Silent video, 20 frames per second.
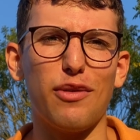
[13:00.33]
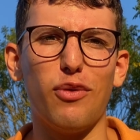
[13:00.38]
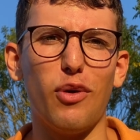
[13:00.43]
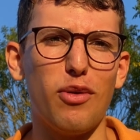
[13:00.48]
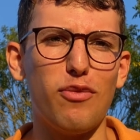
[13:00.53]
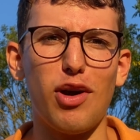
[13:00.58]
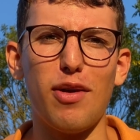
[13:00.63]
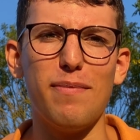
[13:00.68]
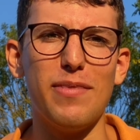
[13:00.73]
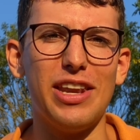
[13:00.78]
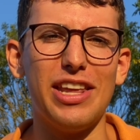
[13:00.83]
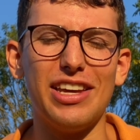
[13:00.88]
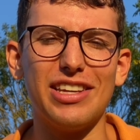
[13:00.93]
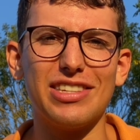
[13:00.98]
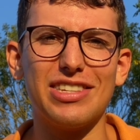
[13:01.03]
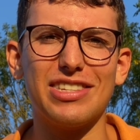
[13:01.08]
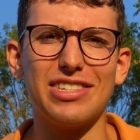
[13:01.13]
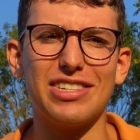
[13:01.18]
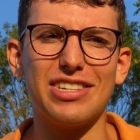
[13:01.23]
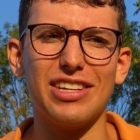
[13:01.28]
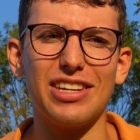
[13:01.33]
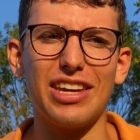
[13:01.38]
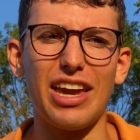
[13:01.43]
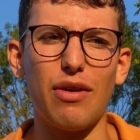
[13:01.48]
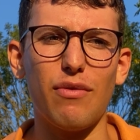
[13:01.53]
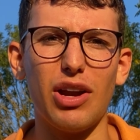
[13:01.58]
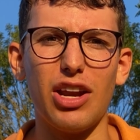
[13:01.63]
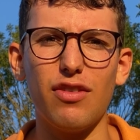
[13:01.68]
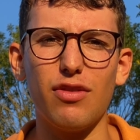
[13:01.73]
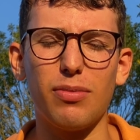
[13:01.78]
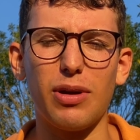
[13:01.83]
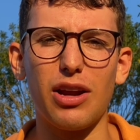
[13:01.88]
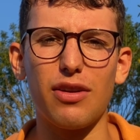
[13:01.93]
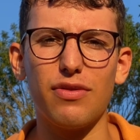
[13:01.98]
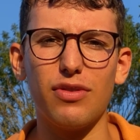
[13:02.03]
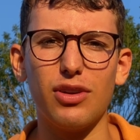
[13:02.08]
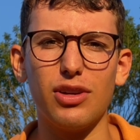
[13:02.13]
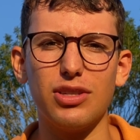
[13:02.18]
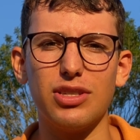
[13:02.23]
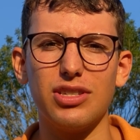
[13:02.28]
45 minutes to get ready for
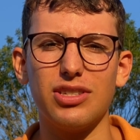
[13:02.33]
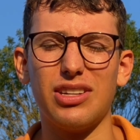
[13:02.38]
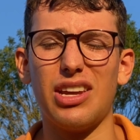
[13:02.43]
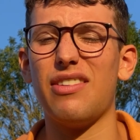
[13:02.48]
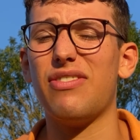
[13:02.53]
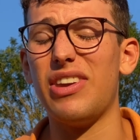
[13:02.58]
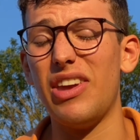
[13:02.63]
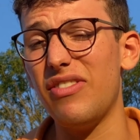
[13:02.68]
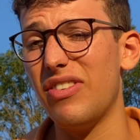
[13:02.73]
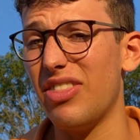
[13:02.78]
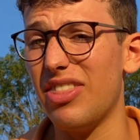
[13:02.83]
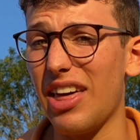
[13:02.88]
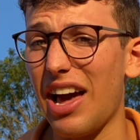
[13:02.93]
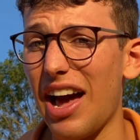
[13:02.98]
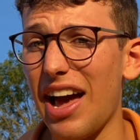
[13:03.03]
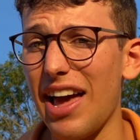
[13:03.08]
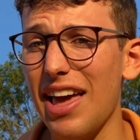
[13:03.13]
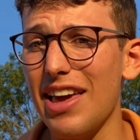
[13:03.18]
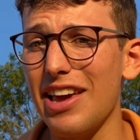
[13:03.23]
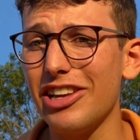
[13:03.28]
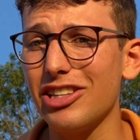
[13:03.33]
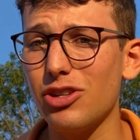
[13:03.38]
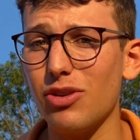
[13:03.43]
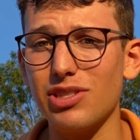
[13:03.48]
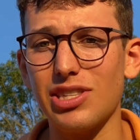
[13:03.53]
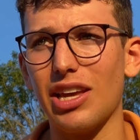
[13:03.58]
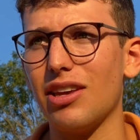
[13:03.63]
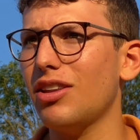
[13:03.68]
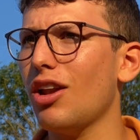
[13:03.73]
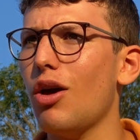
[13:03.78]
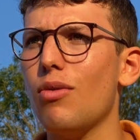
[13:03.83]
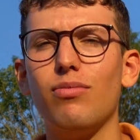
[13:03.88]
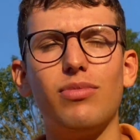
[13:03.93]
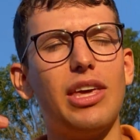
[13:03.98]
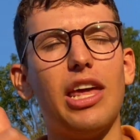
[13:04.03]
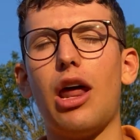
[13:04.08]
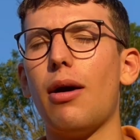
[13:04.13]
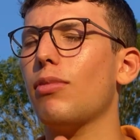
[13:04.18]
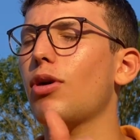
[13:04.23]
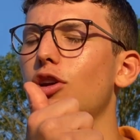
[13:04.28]
breakfast, if even that. So it's like, you know,
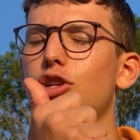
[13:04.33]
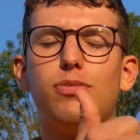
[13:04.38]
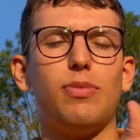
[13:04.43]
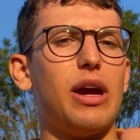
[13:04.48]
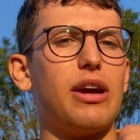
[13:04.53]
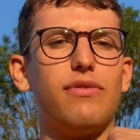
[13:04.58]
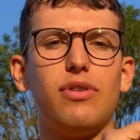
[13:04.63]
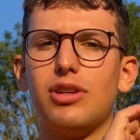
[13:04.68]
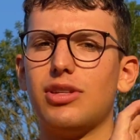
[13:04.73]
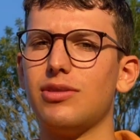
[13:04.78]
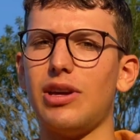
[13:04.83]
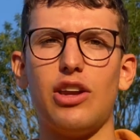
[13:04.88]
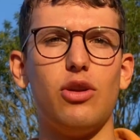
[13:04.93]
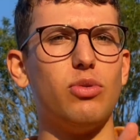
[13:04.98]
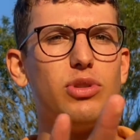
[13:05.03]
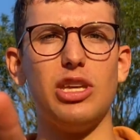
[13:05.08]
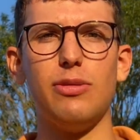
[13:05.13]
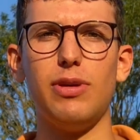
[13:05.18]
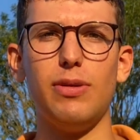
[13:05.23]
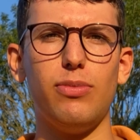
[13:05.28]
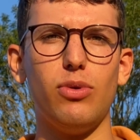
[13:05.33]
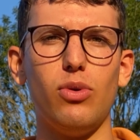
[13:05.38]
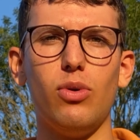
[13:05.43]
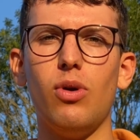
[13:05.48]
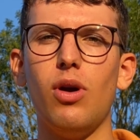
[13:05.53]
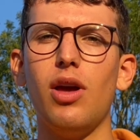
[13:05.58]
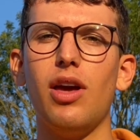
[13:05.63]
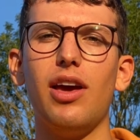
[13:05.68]
get up, go to breakfast, and you'll see people.